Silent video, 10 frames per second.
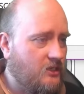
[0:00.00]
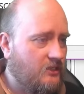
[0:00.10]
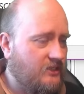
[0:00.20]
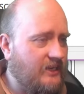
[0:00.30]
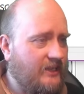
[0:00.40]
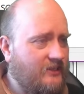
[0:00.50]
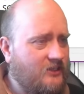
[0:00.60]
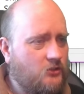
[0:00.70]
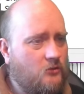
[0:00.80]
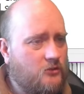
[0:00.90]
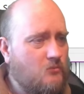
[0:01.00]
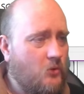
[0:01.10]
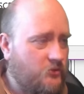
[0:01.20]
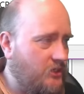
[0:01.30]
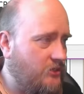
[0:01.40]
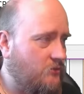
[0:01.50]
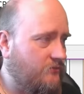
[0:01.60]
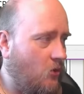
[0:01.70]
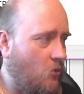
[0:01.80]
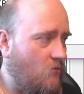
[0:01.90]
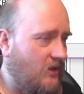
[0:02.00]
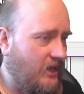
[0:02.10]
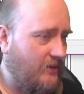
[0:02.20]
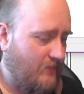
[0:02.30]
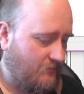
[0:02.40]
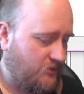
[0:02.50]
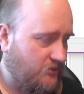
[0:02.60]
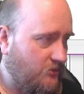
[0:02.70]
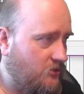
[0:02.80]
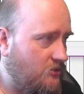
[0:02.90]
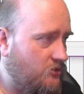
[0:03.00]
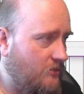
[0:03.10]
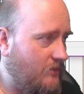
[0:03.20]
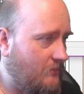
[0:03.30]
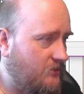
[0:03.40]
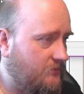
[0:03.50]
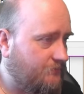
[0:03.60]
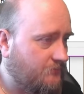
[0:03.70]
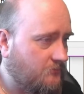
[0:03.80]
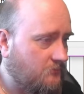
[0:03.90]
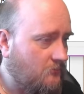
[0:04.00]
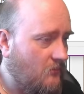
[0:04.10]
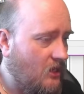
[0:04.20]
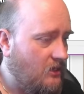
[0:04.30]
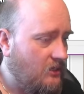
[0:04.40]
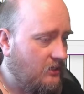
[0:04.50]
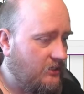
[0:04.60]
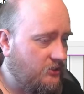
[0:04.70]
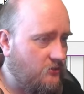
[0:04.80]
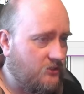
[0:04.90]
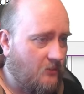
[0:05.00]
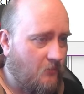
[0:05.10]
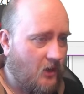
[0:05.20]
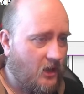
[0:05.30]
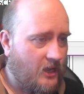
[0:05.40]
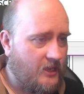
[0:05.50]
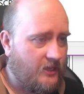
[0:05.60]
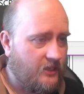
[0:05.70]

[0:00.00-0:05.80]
The latter is also mostly used for overland maps, not dungeon maps. Let's use apply.